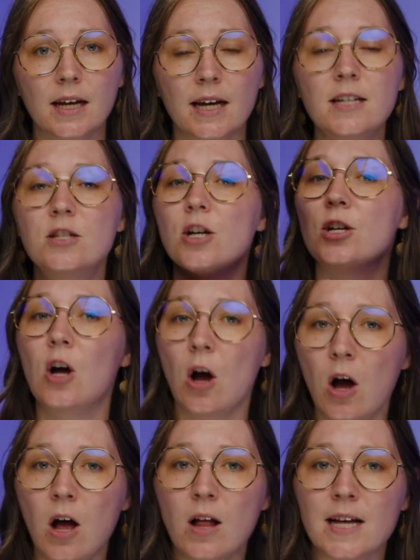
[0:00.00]
And it's our
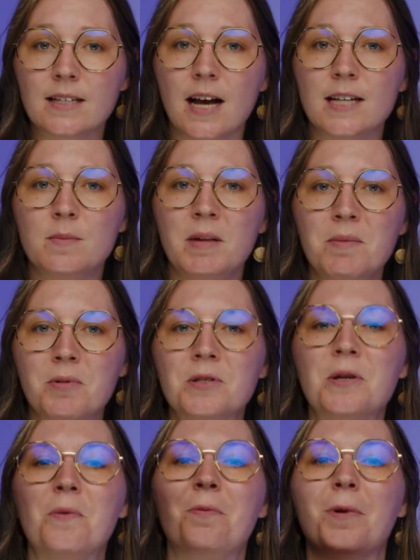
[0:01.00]
call as God's people
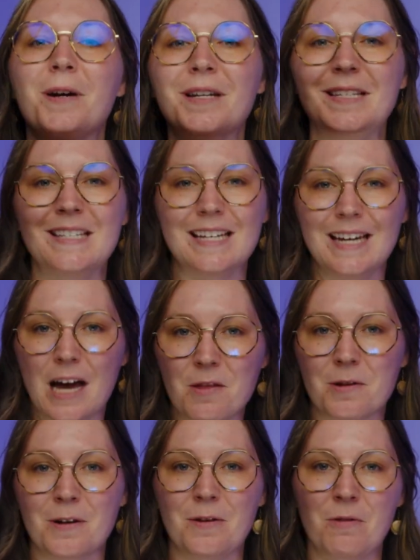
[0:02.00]
to work
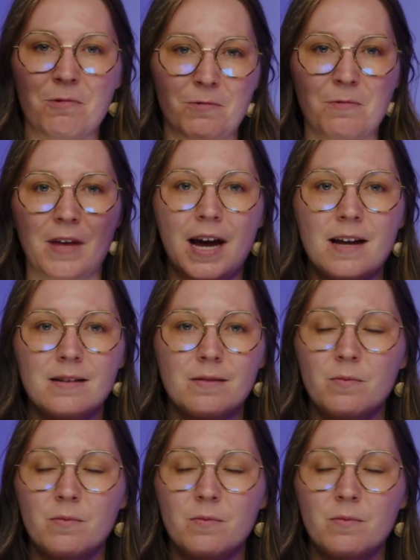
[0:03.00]
together through that.